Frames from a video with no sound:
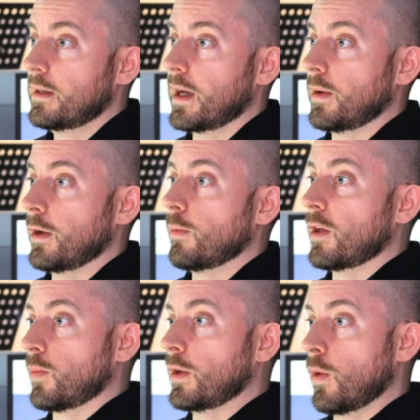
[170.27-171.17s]
down here,
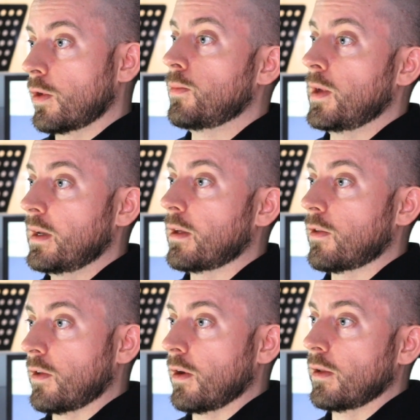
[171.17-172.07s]
because we don't compete
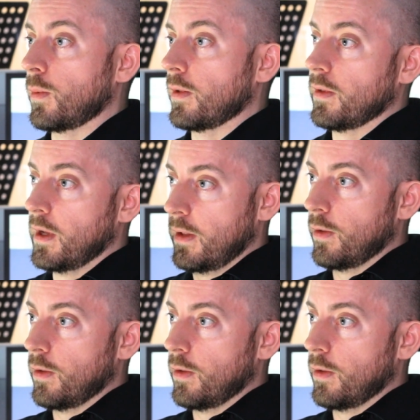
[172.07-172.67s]
necessarily with